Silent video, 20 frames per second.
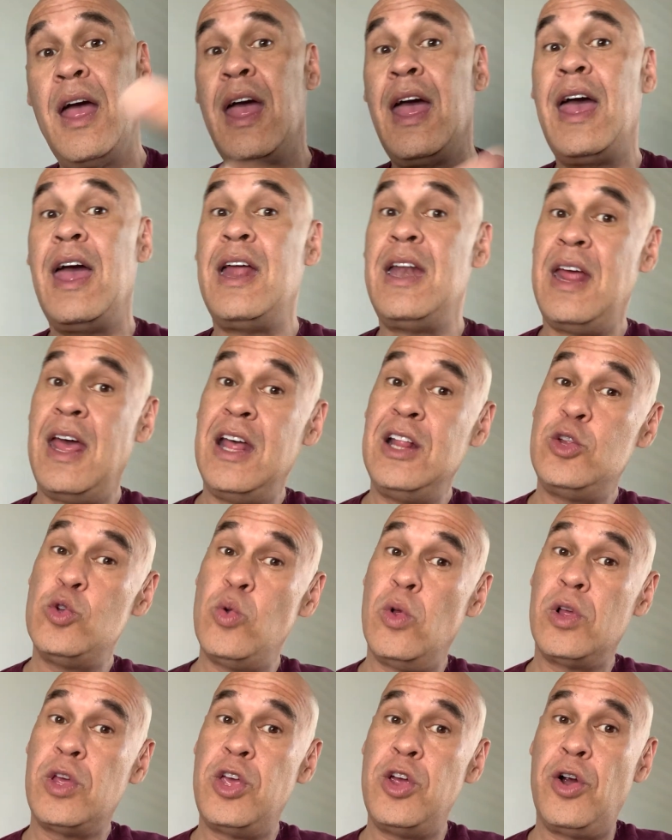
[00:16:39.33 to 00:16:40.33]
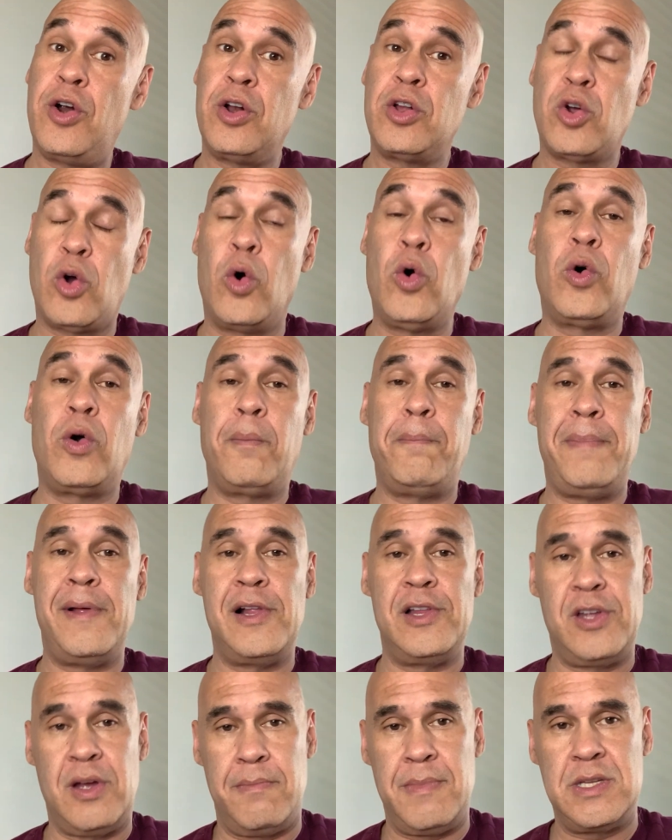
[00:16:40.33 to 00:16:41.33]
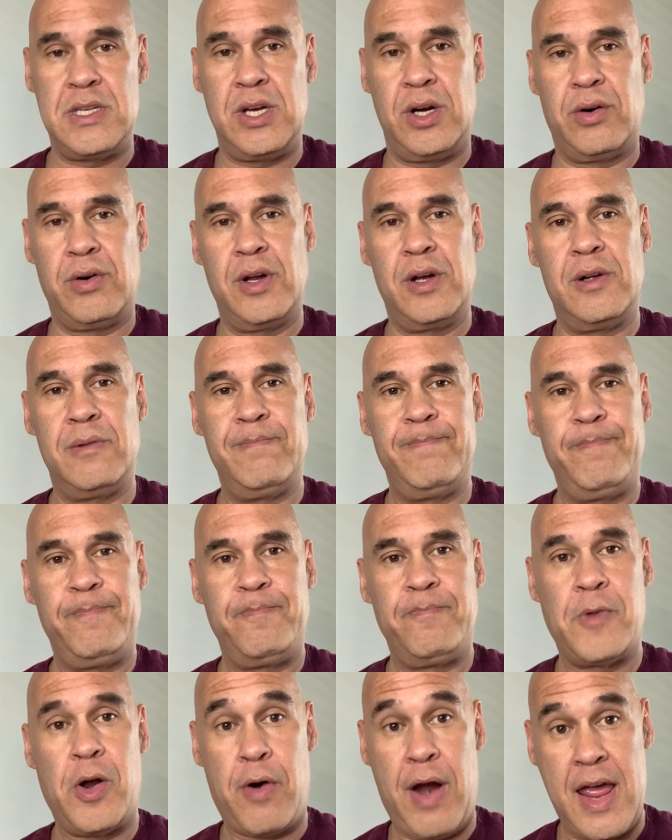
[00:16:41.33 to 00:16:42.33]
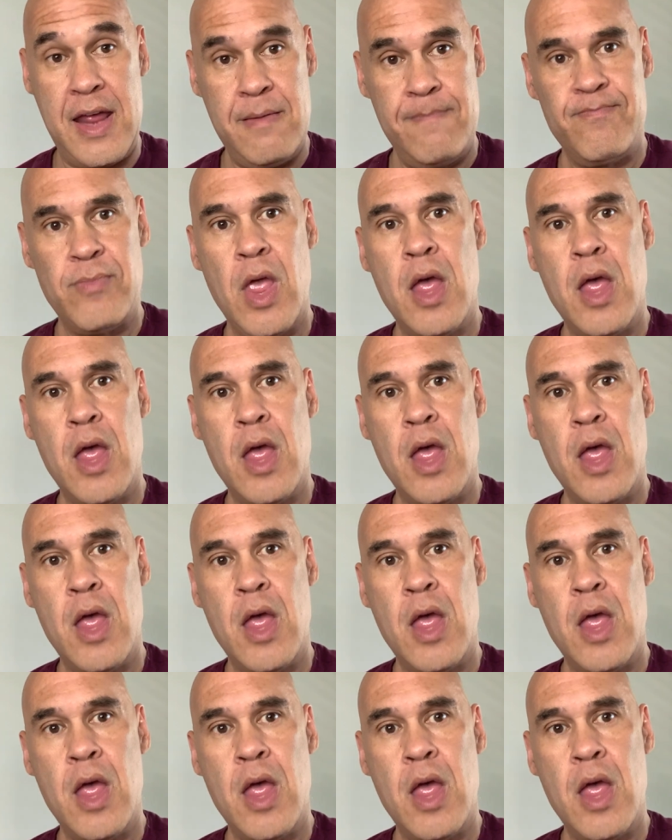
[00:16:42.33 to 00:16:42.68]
and a dual cured core buildup material. All right?